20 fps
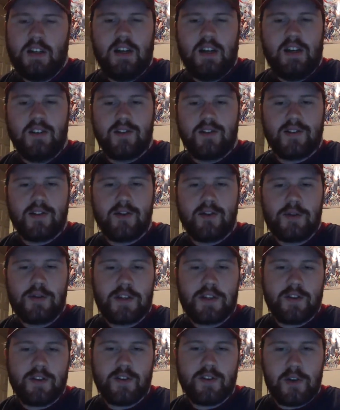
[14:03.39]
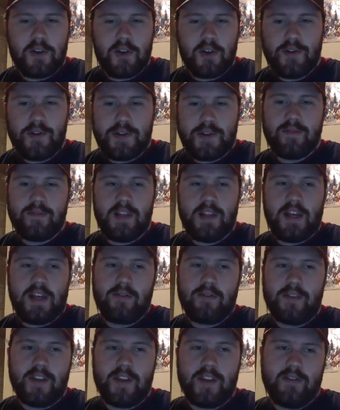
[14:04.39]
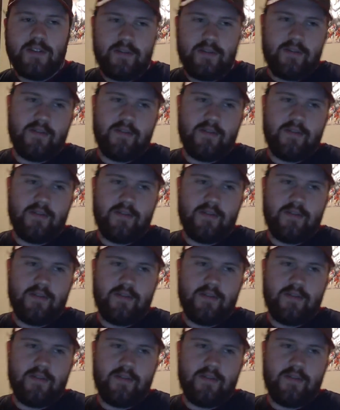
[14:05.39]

and so is her cursive lettering.